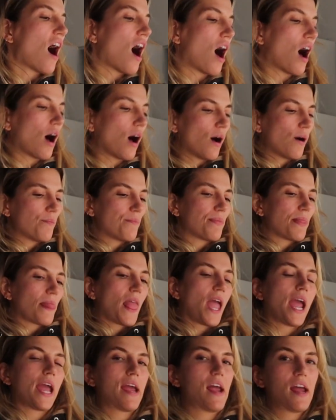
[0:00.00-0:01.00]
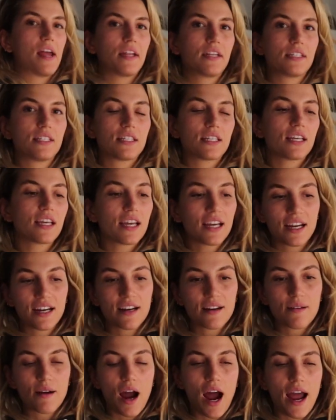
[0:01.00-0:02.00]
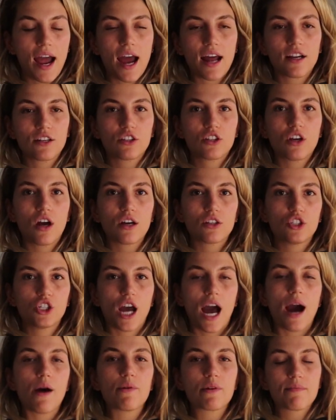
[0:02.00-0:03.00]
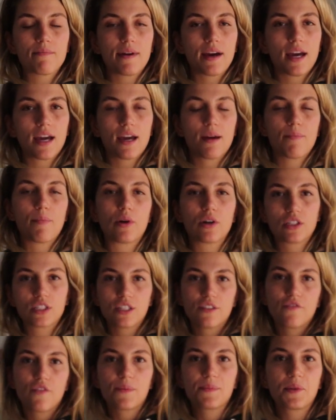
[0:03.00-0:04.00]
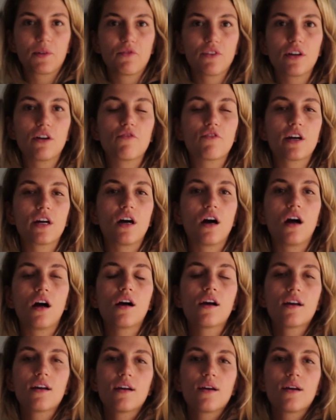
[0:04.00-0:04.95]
And I had a chat with my person from the real,